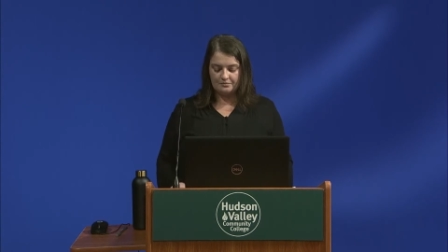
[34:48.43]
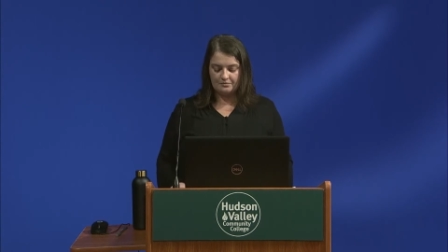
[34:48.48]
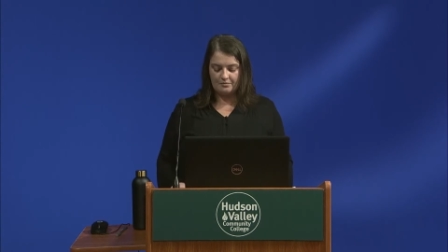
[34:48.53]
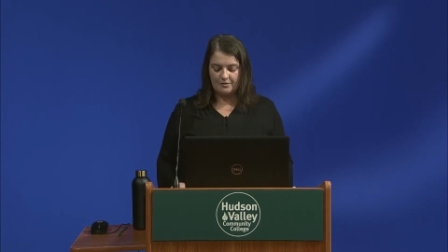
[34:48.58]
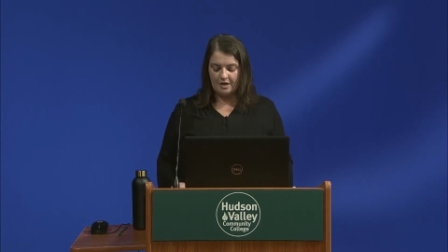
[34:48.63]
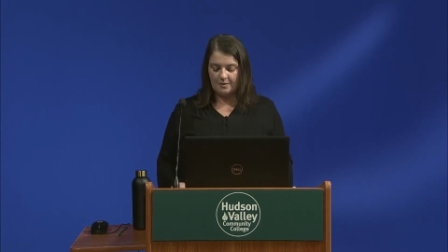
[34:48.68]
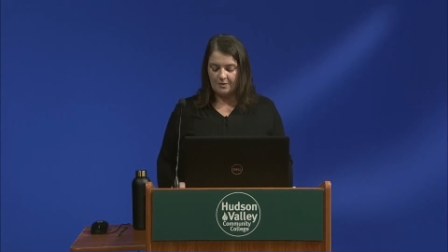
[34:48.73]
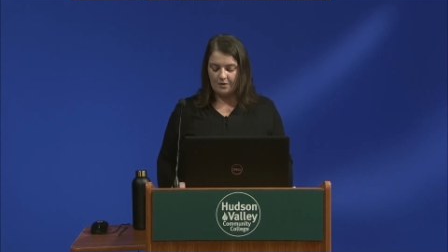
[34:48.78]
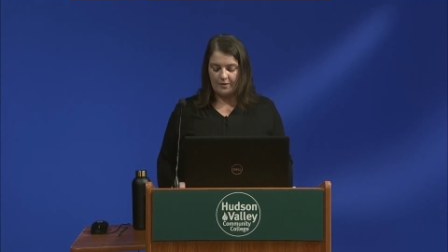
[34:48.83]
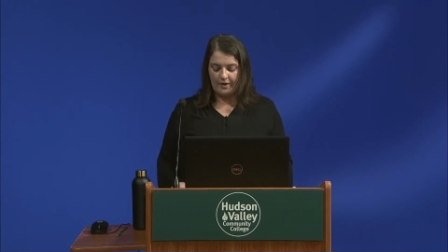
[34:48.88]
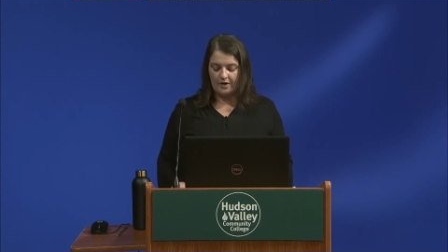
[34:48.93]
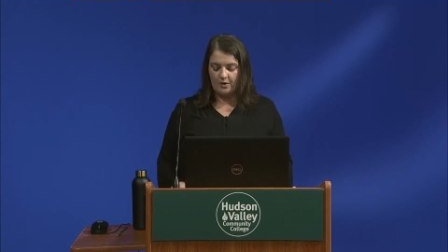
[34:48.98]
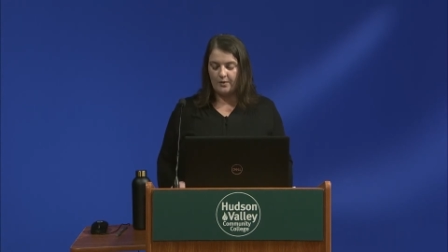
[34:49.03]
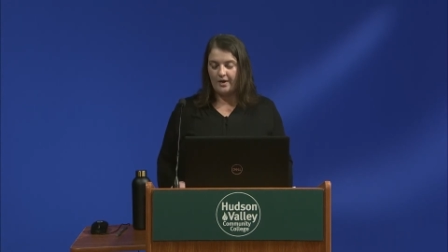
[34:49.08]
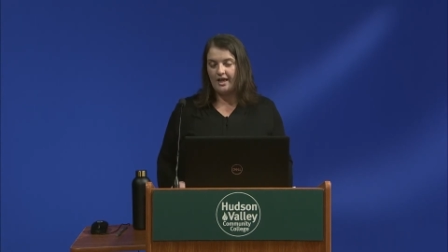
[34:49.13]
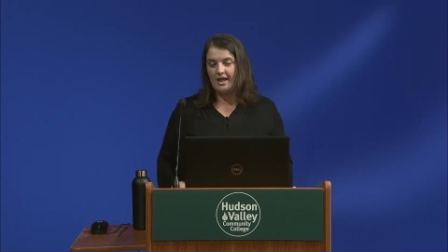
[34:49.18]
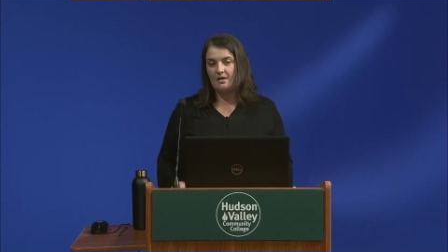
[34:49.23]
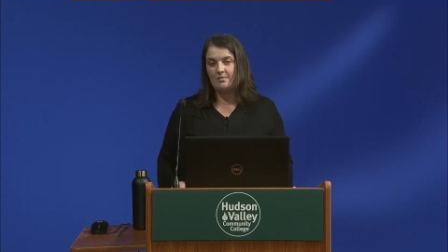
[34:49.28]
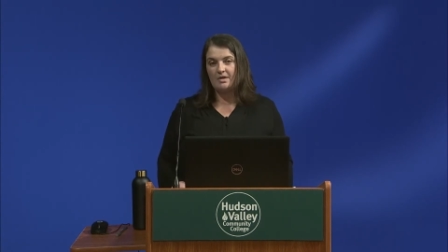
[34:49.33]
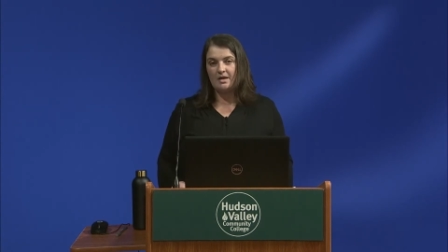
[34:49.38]
Maybe right
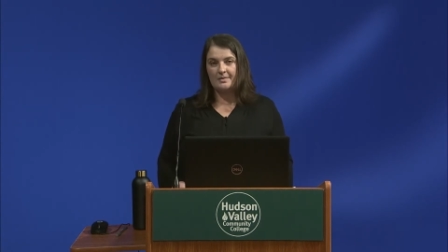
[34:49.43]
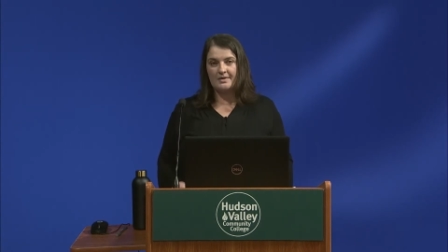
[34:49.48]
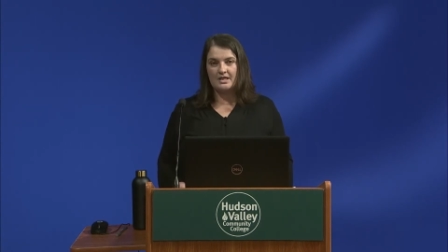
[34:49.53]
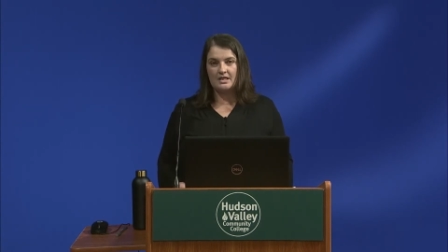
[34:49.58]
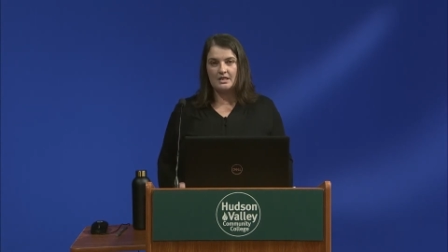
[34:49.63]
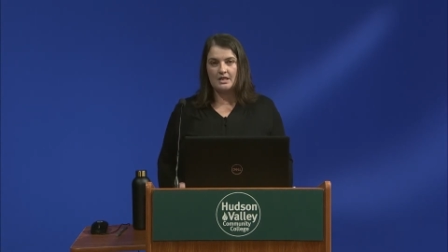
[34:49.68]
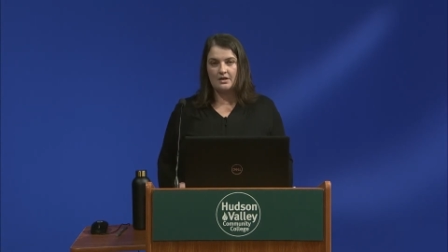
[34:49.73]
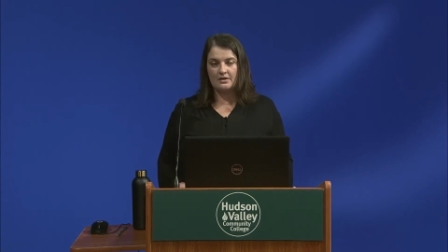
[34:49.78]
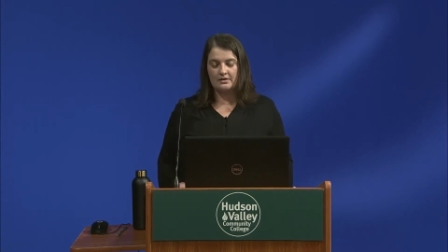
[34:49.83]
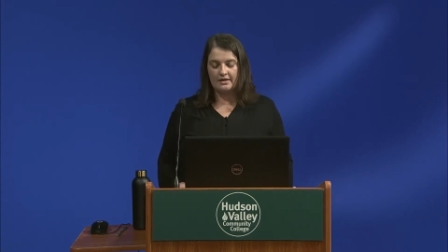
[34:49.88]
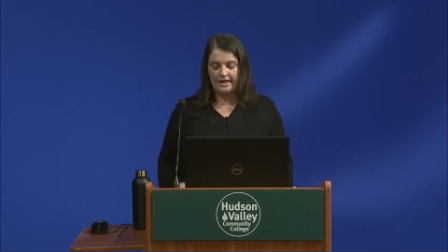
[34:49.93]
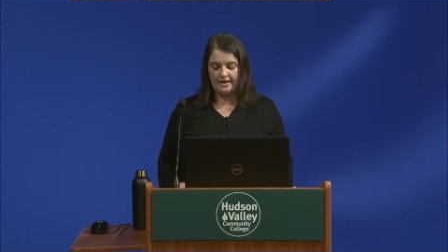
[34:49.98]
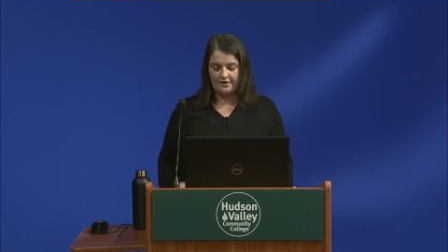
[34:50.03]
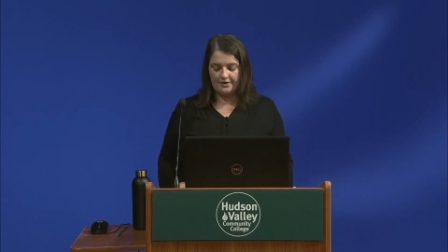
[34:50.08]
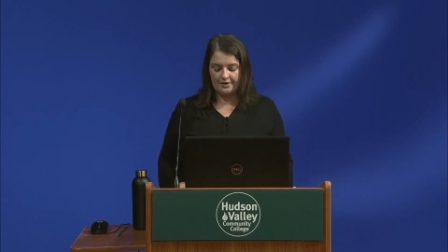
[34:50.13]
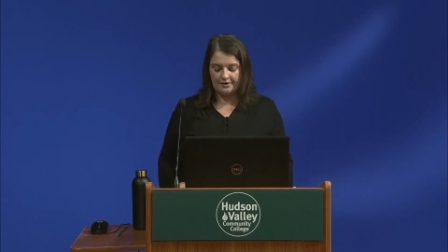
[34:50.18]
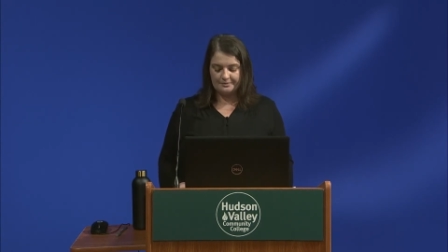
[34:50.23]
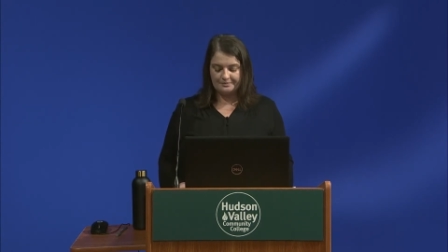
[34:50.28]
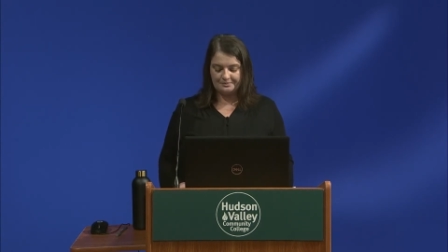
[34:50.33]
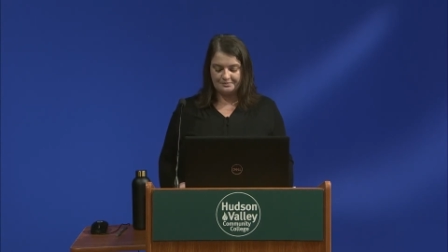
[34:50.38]
away, maybe a year
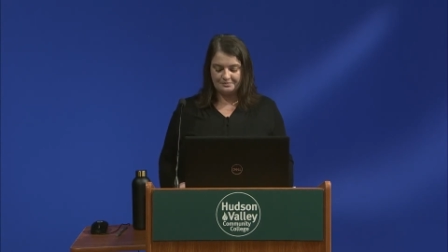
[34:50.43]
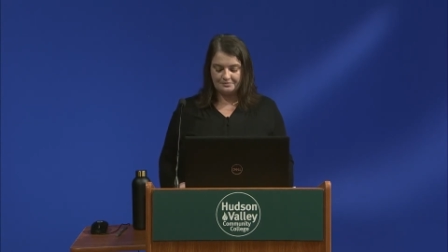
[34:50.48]
later,